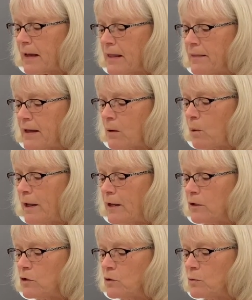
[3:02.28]
and that
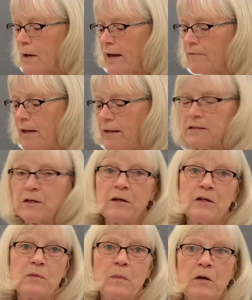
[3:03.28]
way you have hands-on
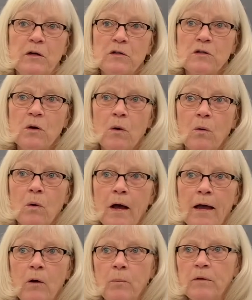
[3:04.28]
experience. So
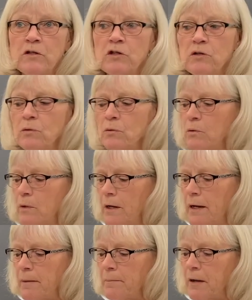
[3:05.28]
I hope that you
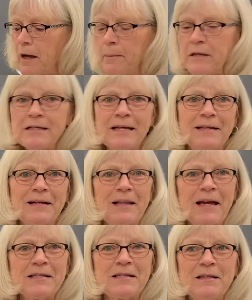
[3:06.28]
come and take the
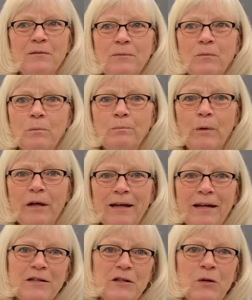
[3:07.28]
class and we
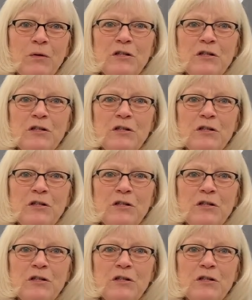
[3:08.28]
can get to know